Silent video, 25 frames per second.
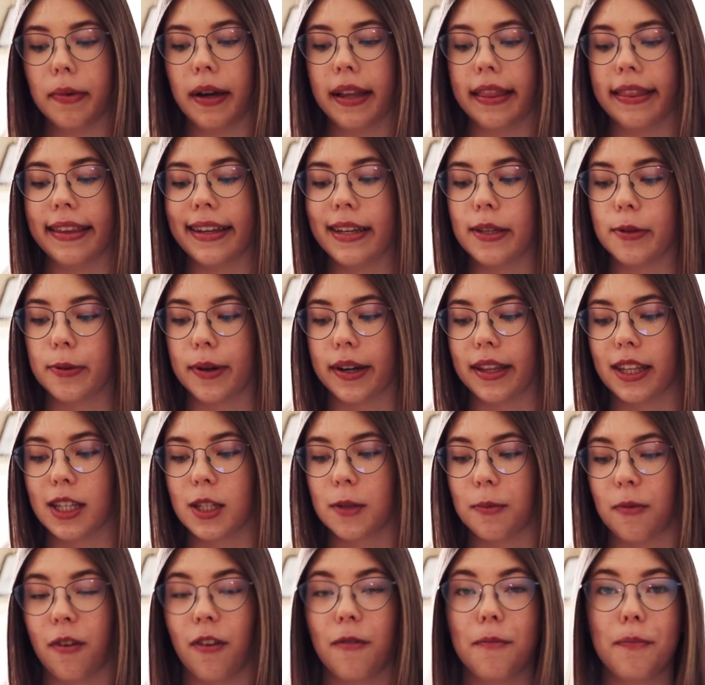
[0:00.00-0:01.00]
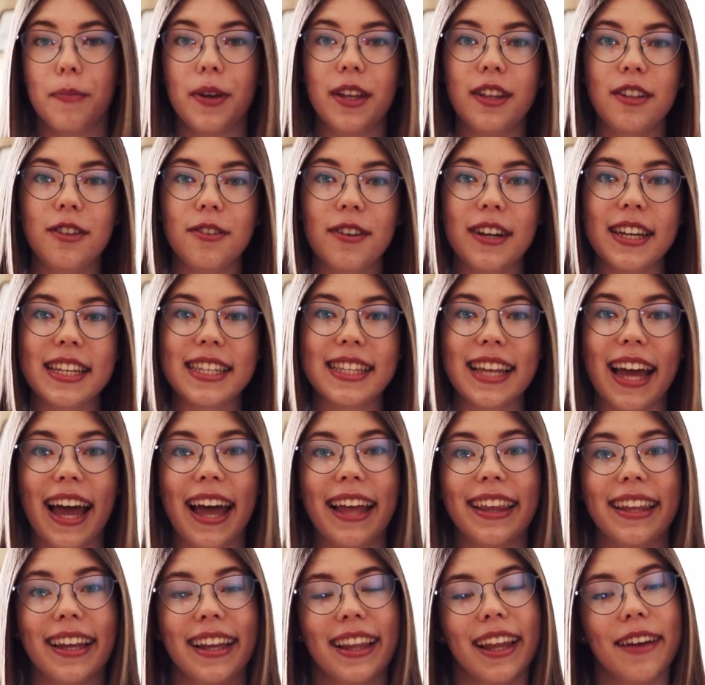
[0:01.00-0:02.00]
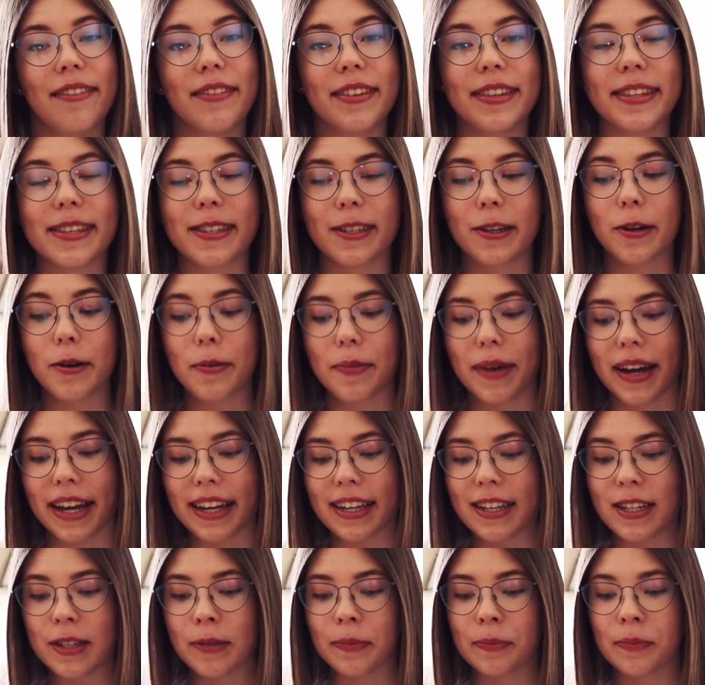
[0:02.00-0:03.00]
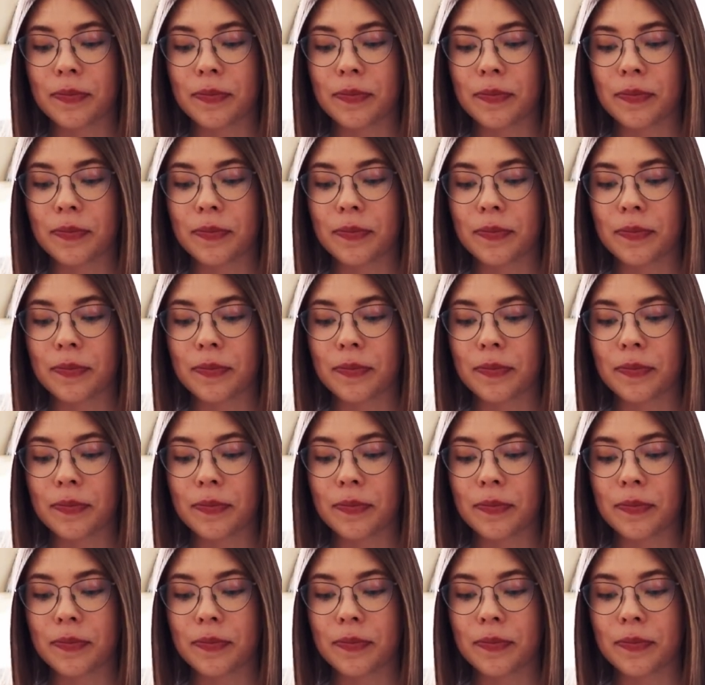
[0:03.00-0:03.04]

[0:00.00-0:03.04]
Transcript: but this one is from Pinterest and I love it so much.